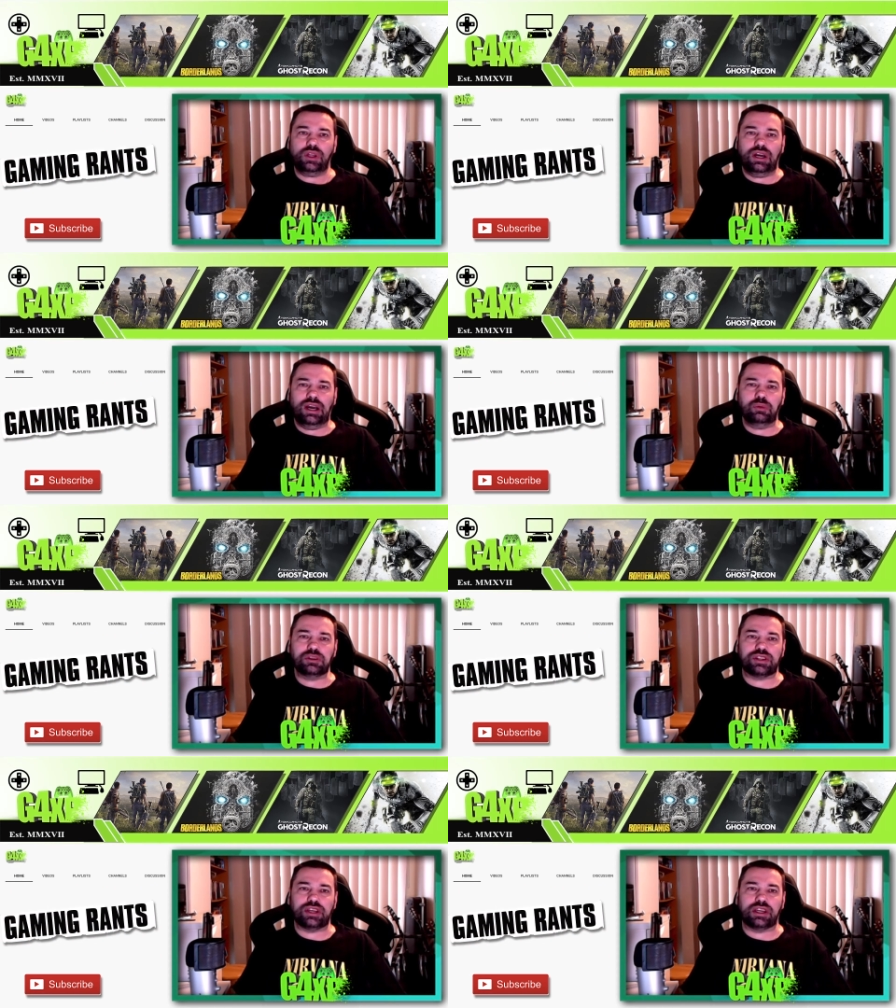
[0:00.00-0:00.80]
I
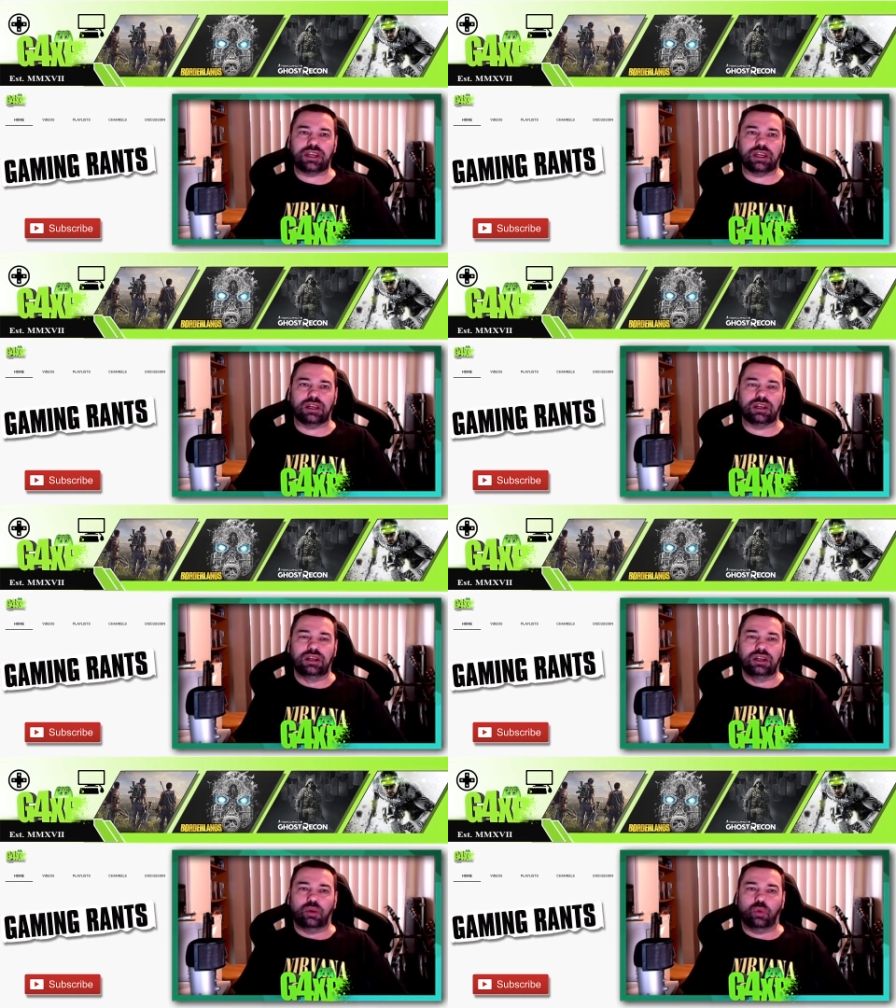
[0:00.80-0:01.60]
was thinking
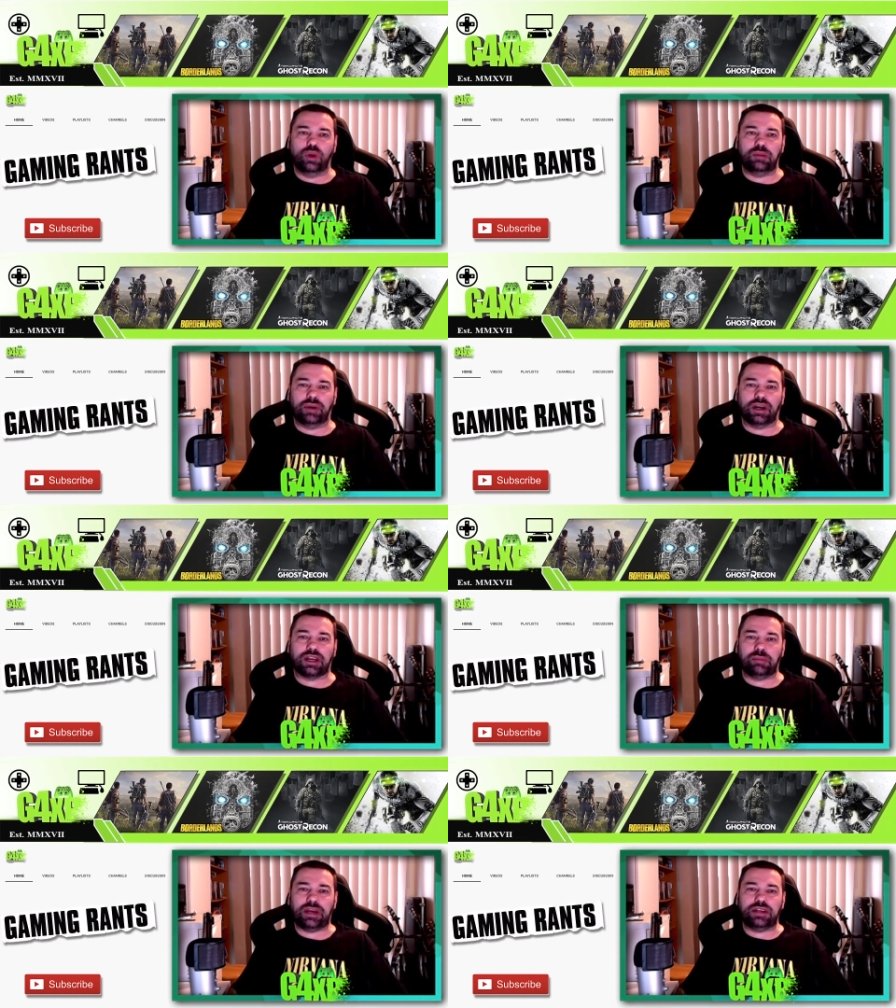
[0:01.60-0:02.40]
way back
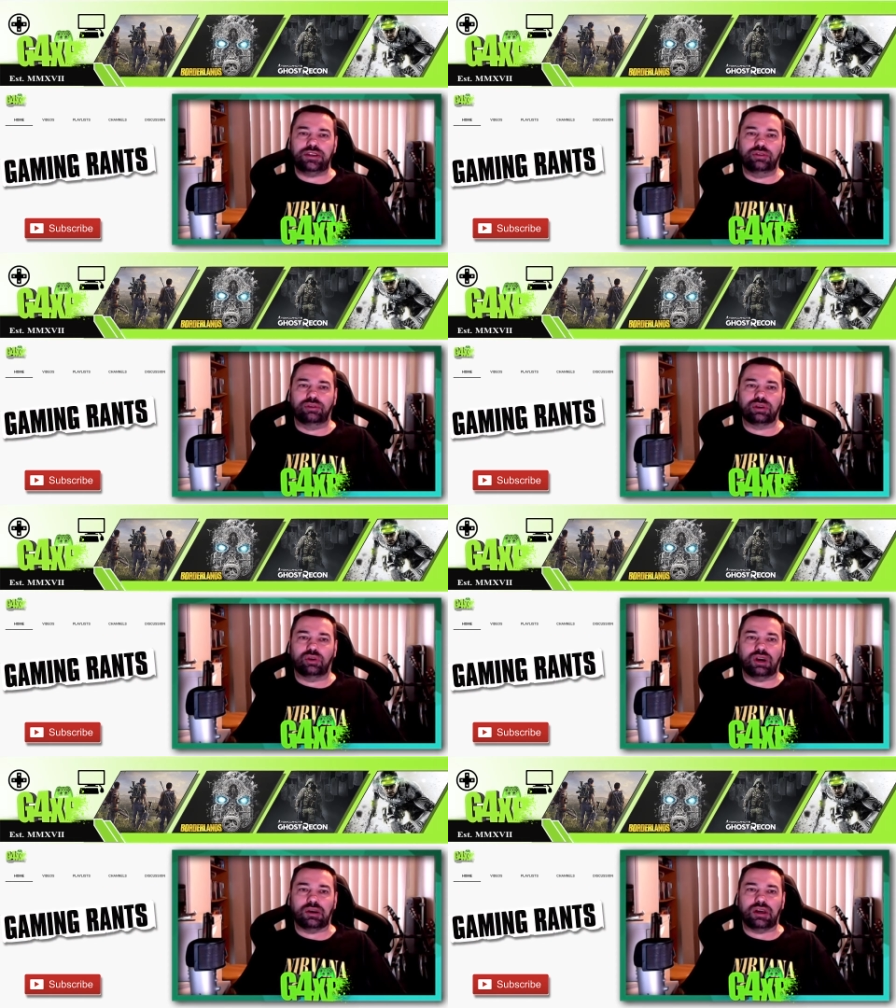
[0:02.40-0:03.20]
about a year
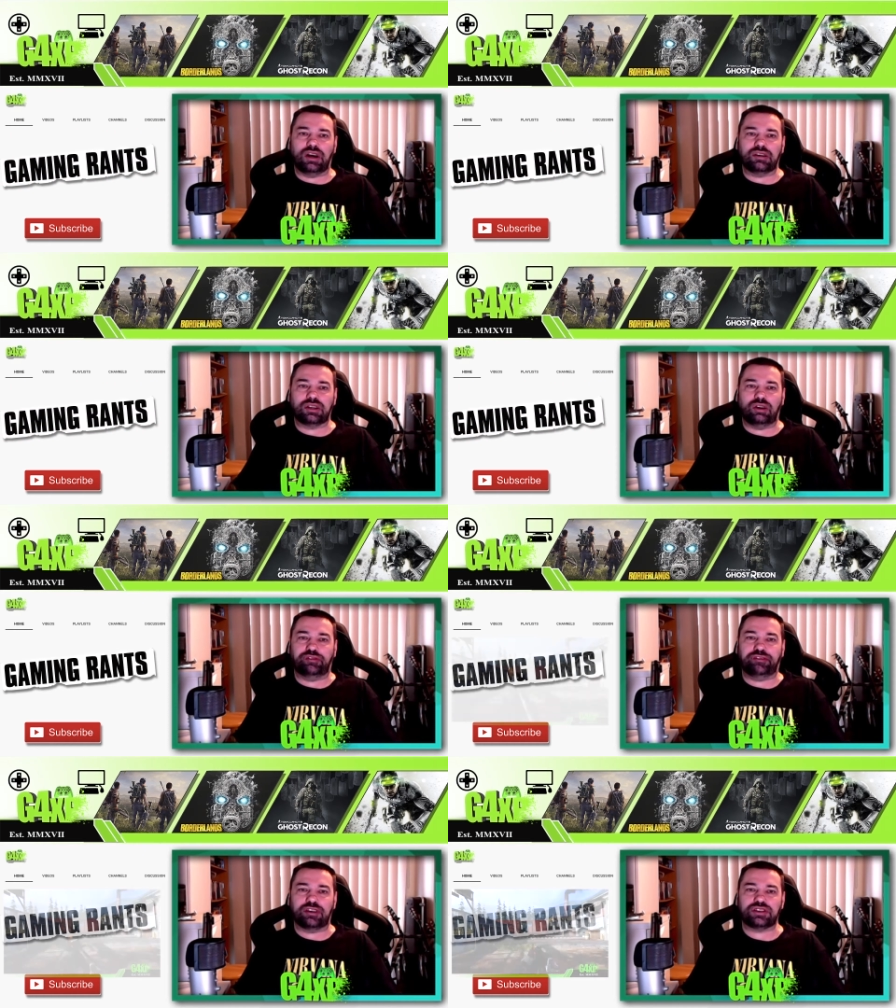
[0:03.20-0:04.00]
ago. I, I got
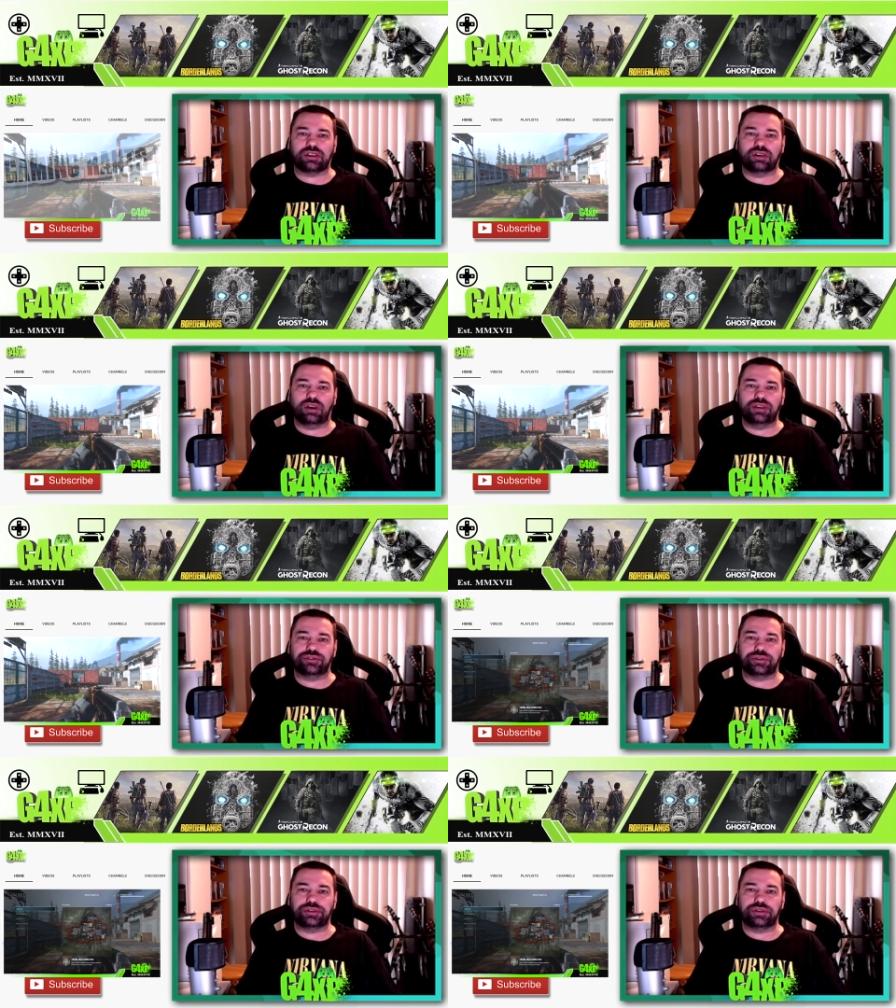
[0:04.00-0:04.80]
first got
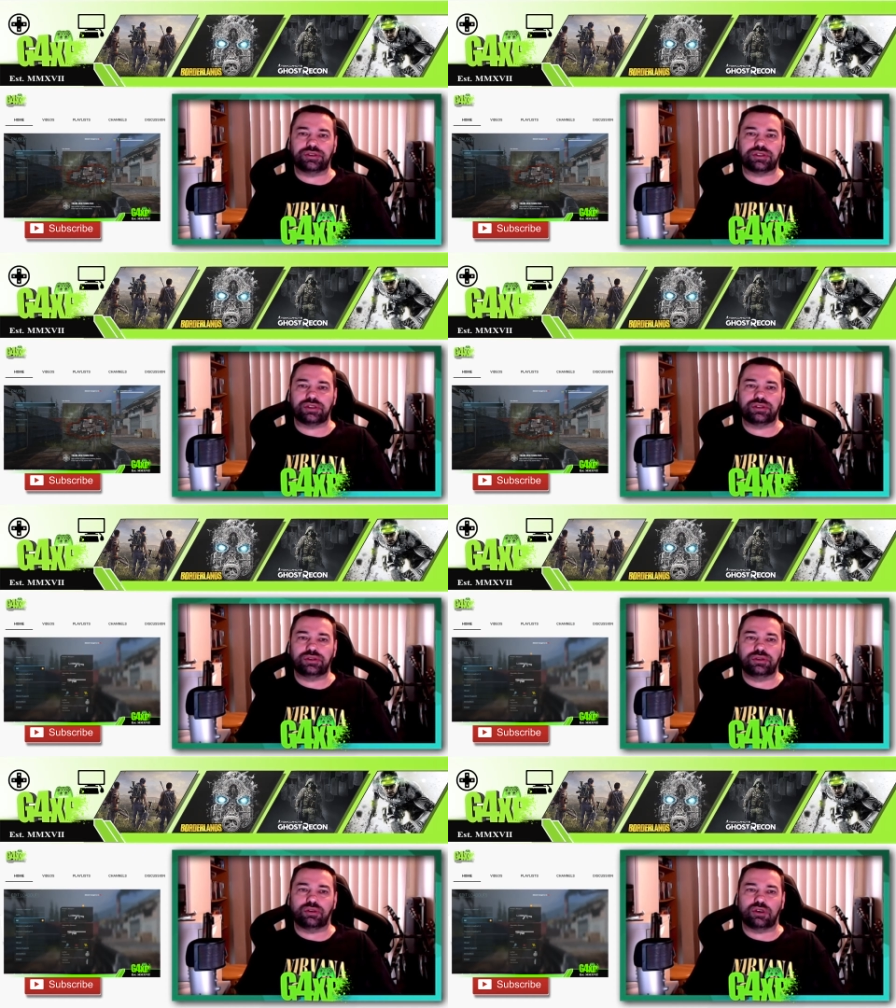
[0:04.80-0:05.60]
introduced
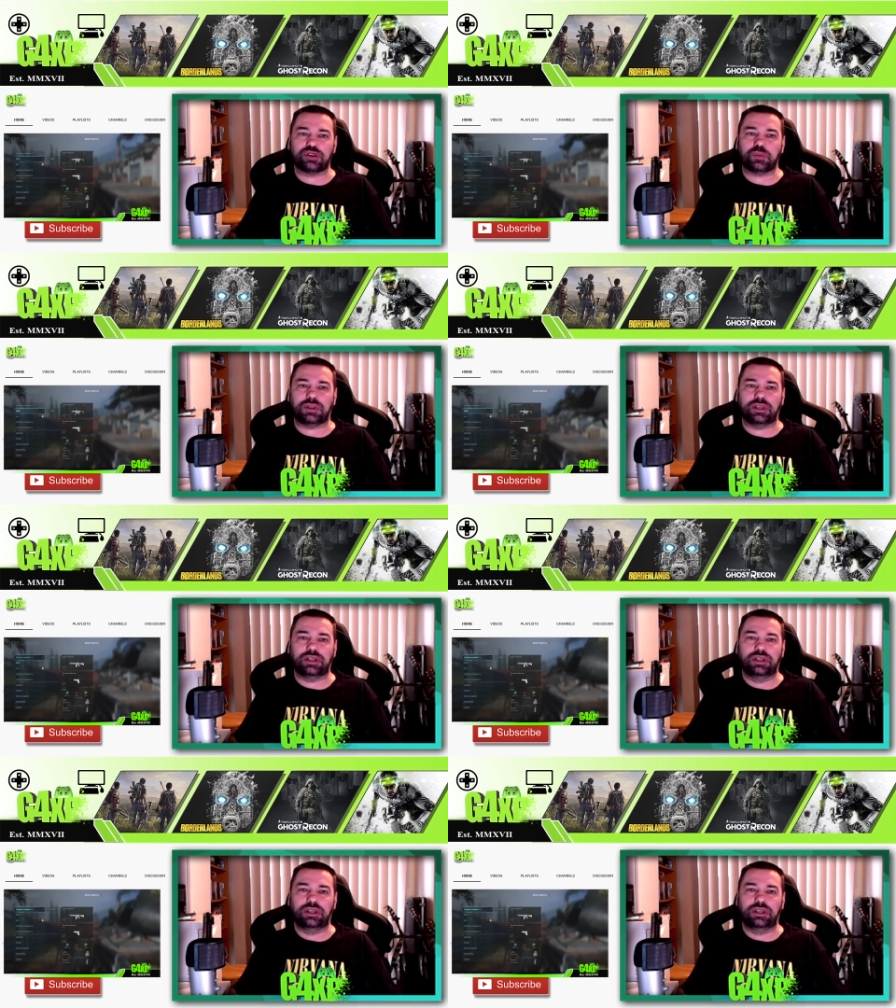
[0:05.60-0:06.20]
to crossplay,